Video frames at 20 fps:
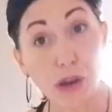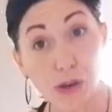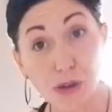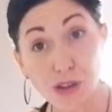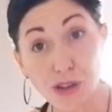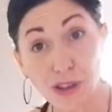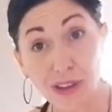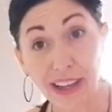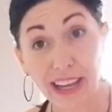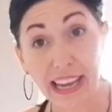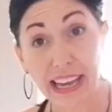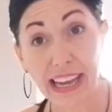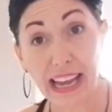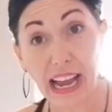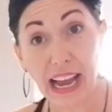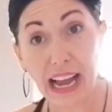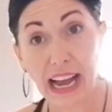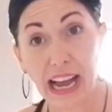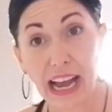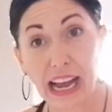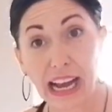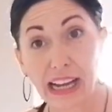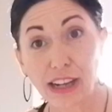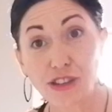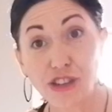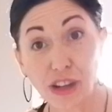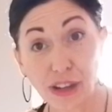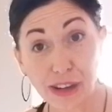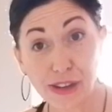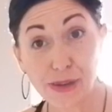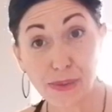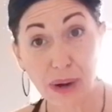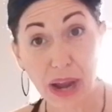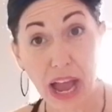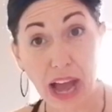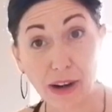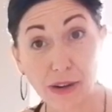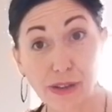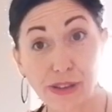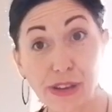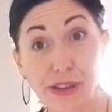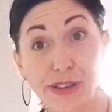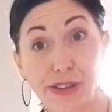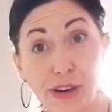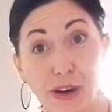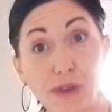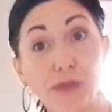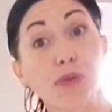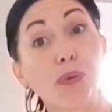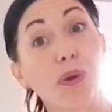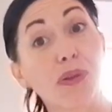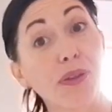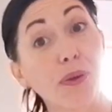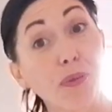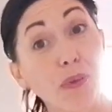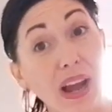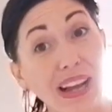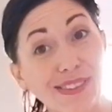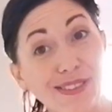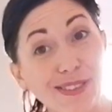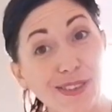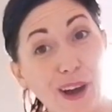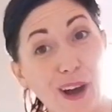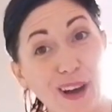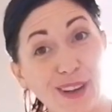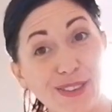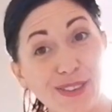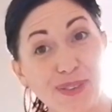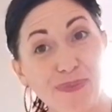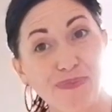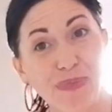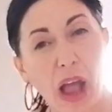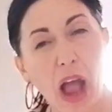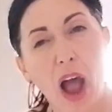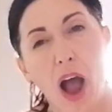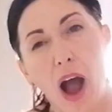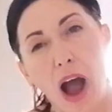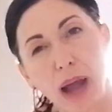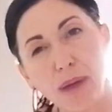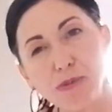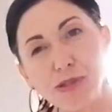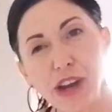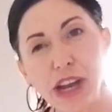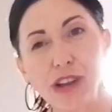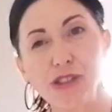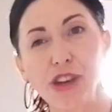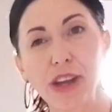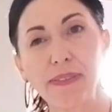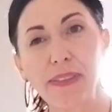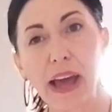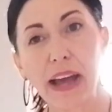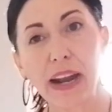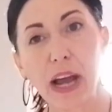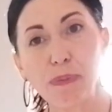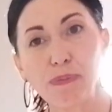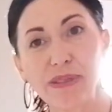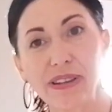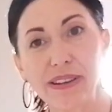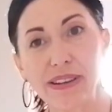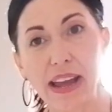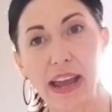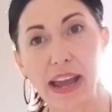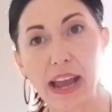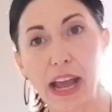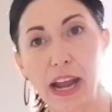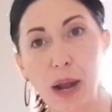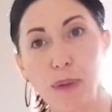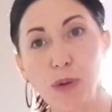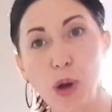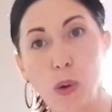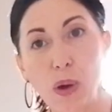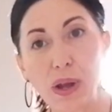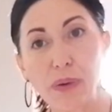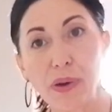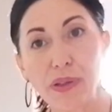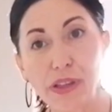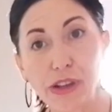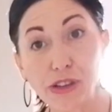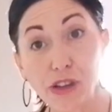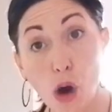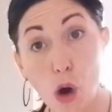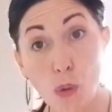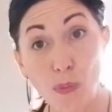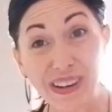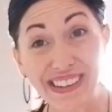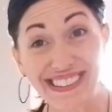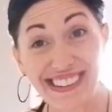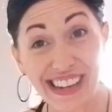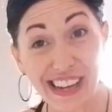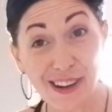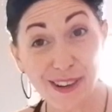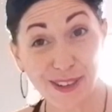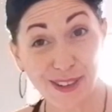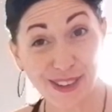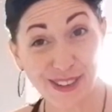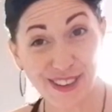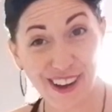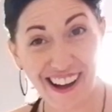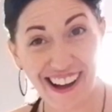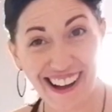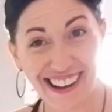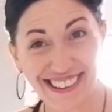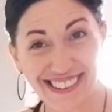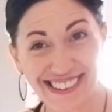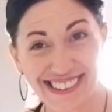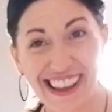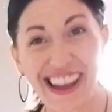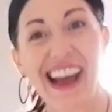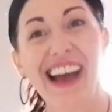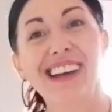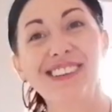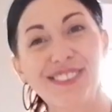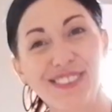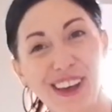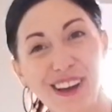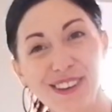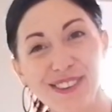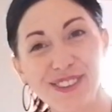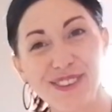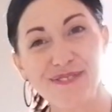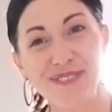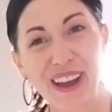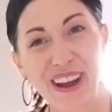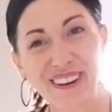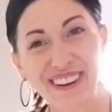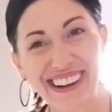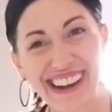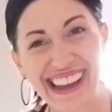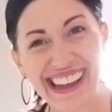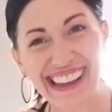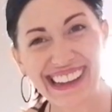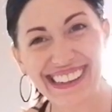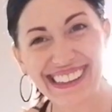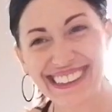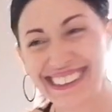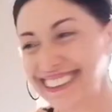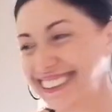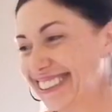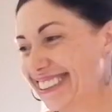usually, Chiles Rellenos is served with a red sauce. I'm changing that up today, and I'm going with a tomatillo sauce, a salsa verde.